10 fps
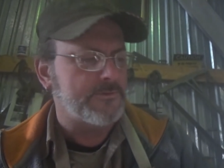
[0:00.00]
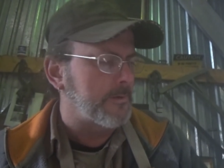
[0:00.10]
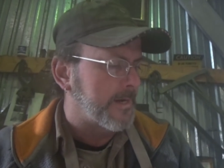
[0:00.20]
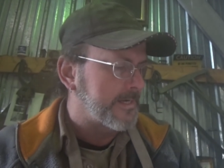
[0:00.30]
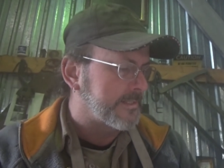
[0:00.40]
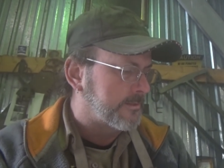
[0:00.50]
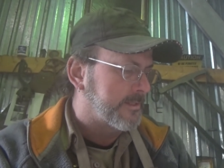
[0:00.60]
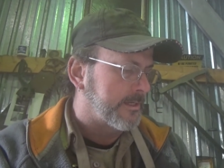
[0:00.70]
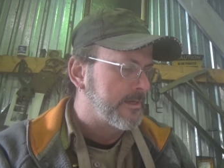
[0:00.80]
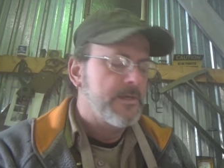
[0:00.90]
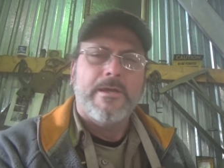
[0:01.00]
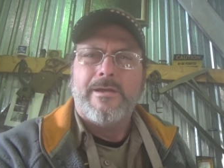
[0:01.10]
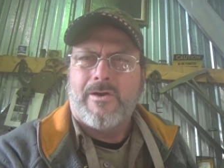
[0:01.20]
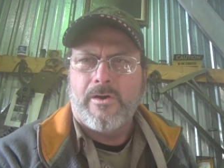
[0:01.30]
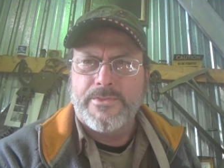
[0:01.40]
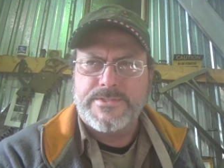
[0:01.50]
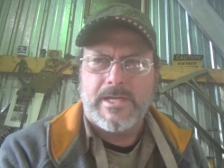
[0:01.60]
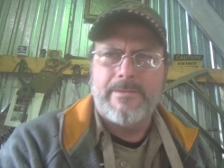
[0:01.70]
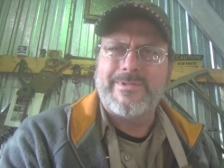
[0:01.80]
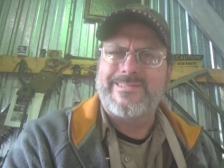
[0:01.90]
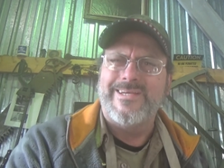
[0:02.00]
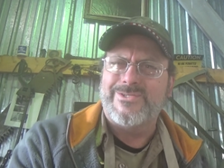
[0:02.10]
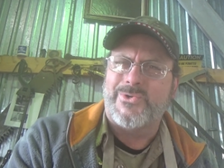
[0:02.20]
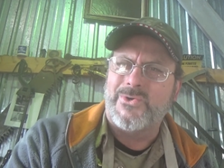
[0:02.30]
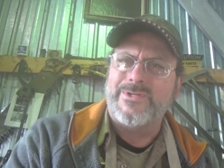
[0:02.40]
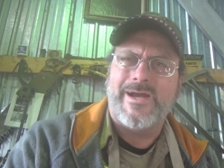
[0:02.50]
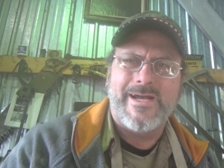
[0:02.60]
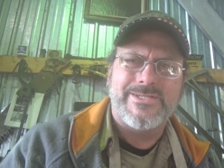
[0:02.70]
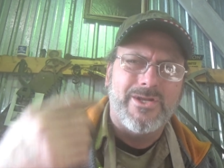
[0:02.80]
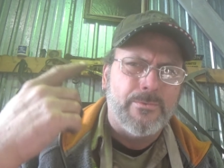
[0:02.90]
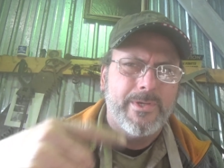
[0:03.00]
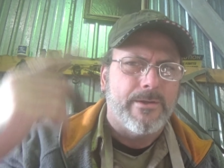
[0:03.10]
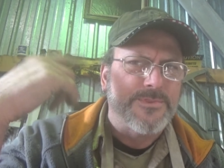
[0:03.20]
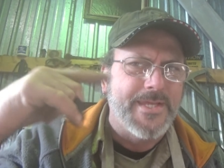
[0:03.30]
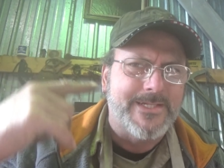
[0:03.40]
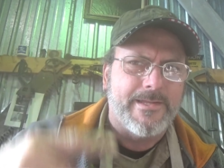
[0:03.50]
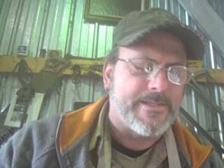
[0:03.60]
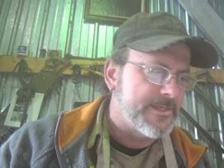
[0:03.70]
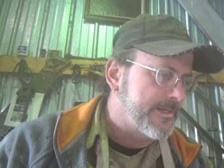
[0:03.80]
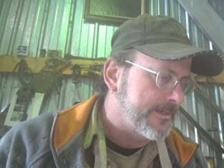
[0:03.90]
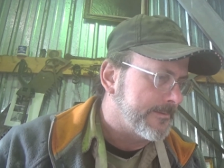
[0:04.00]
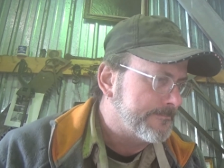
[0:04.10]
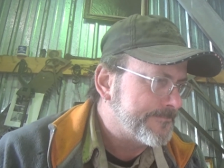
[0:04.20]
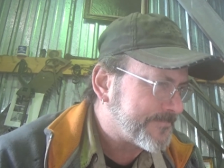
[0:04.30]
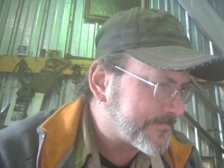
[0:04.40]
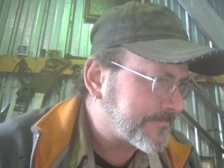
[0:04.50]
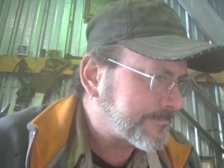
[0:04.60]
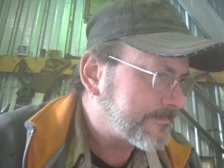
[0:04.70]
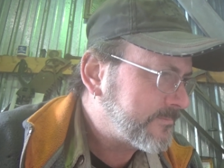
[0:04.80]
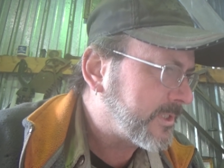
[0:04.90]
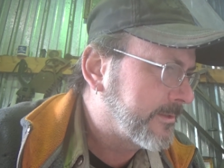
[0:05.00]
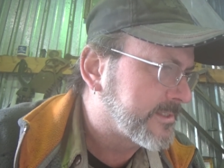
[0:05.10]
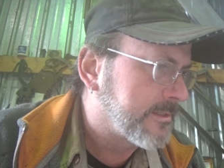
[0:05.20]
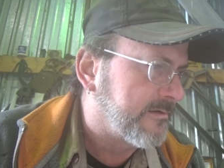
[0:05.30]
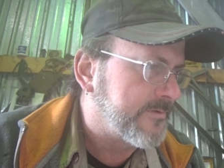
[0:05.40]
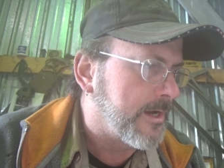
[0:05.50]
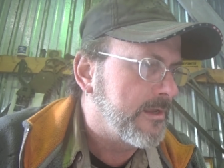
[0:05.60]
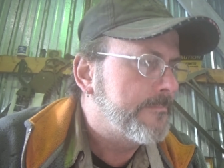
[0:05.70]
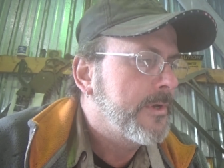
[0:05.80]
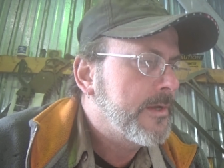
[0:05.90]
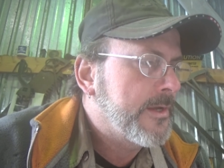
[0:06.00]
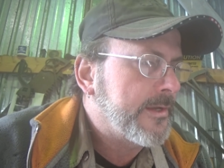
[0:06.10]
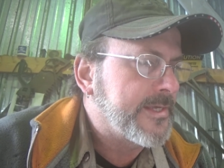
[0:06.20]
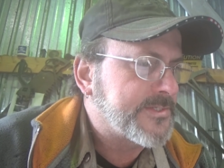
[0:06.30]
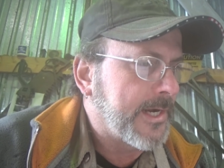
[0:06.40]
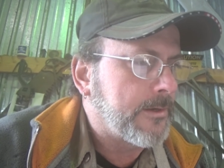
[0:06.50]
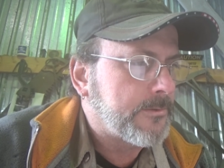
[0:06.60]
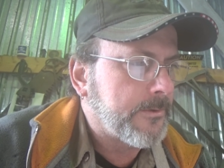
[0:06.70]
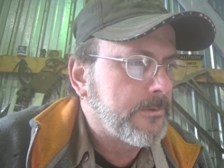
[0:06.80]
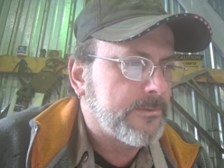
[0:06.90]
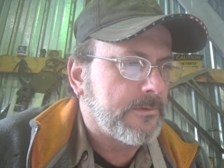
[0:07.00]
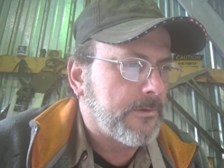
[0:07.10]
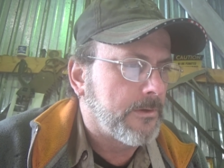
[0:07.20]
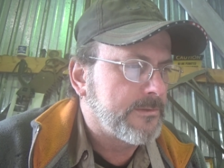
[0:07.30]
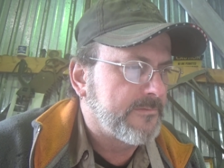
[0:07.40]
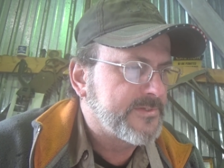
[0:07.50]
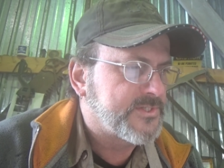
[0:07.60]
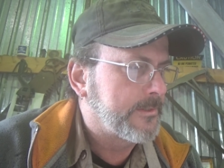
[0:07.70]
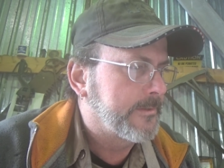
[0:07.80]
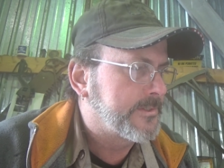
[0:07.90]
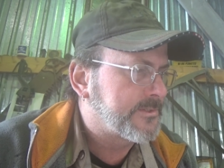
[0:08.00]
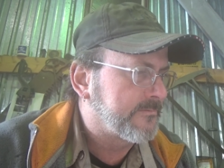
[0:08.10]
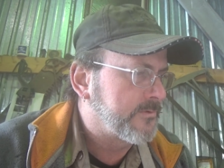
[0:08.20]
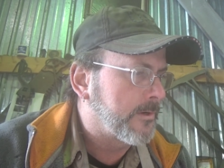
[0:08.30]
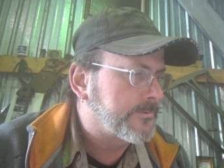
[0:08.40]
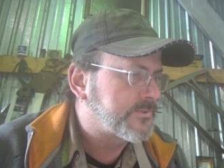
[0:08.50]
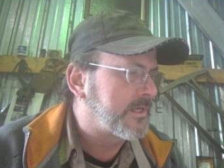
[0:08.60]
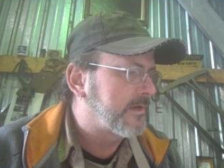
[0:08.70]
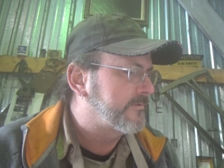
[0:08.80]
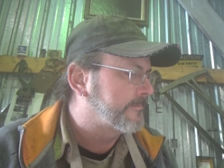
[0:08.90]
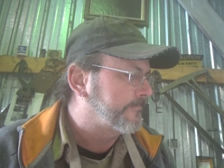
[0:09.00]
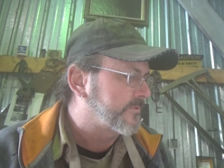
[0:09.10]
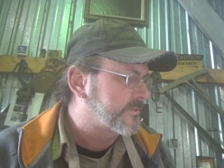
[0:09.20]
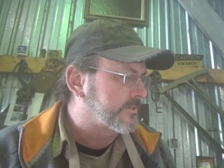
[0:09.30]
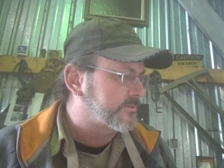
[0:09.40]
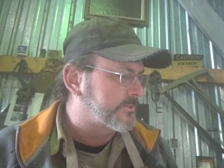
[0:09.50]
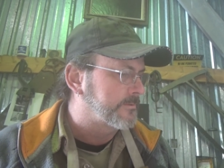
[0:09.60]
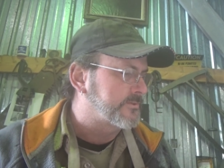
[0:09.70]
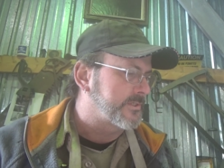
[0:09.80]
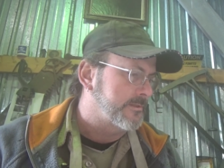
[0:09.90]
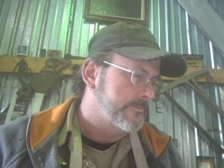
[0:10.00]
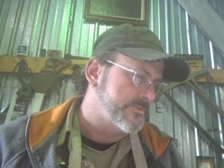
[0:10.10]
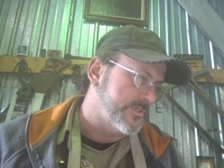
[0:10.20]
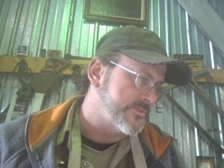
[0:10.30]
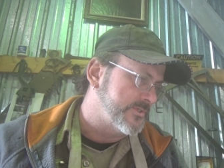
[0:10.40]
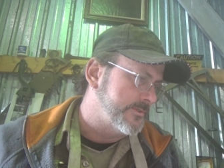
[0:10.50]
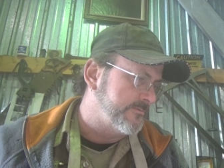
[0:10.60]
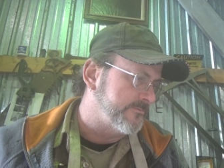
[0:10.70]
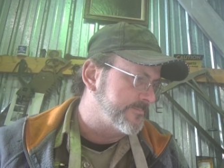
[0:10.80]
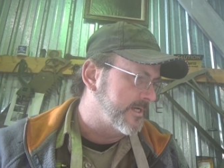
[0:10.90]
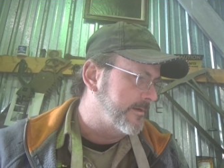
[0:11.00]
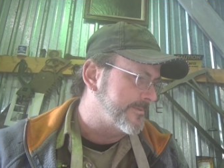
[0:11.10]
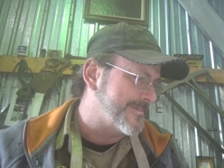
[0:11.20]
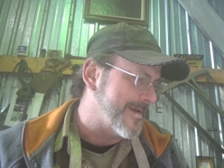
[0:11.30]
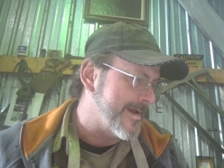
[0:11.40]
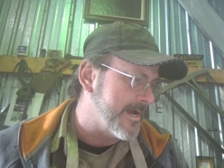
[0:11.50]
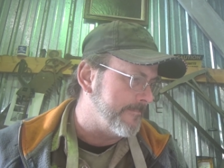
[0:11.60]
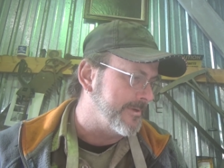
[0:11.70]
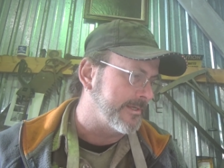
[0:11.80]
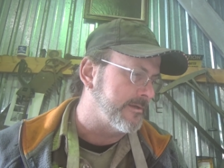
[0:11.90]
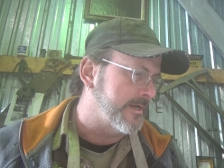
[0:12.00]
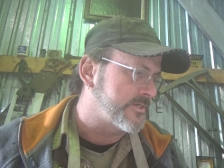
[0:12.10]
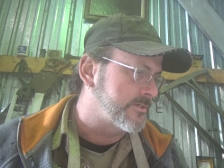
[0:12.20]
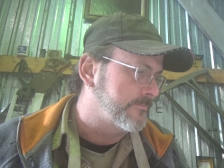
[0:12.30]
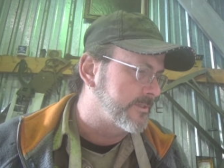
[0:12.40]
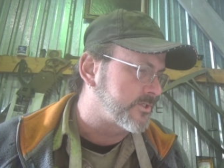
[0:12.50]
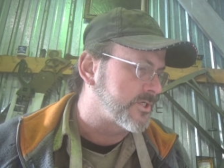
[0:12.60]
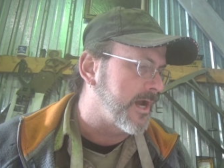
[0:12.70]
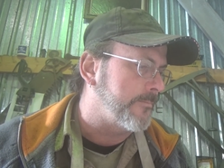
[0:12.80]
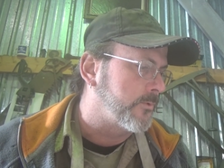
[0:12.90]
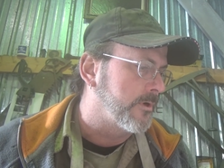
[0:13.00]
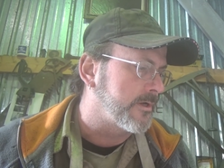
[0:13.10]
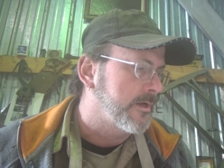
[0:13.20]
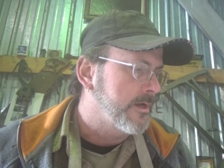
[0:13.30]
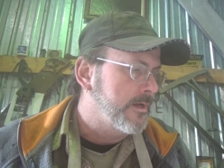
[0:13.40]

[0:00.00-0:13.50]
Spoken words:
author. I might not do that all the time, but these old guys, we don't think like they did. This little volume is an outgrowth of a series of notes given to the students at Lewis Institute from time to time in connection with shop work